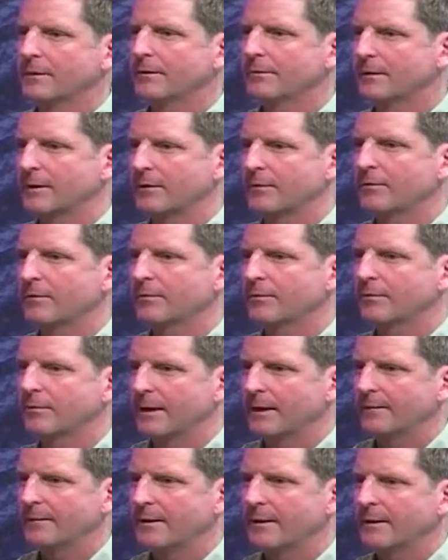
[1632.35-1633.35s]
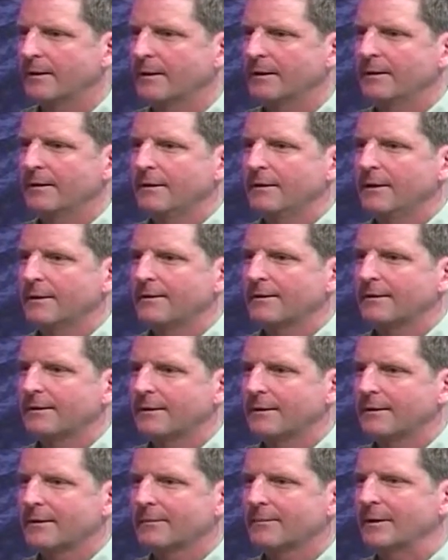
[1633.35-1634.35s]
their group family, and to
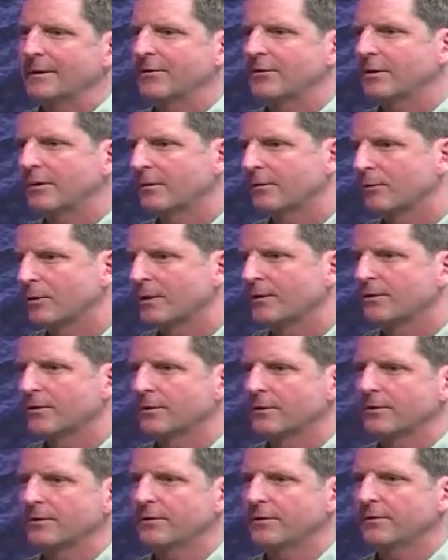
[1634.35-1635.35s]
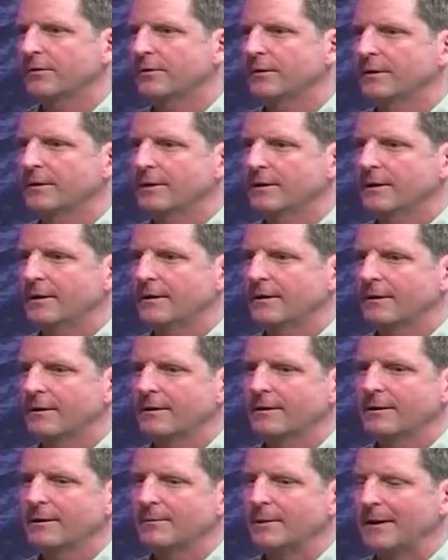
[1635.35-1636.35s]
thinking about shared resources and
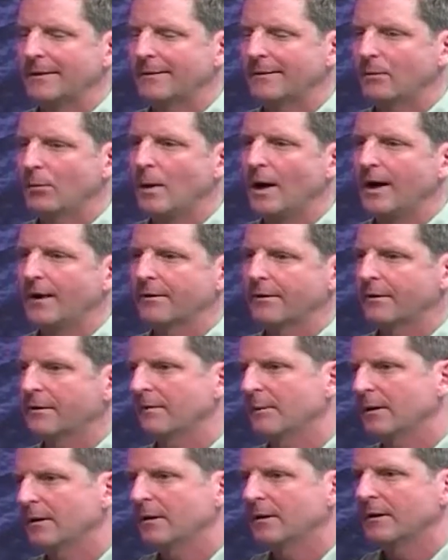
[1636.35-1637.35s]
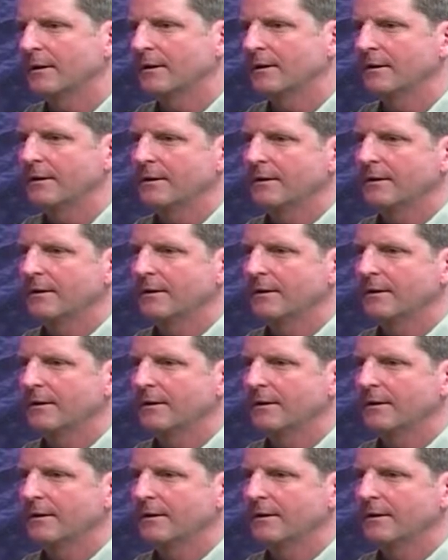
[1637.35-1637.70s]
thinking about the wider community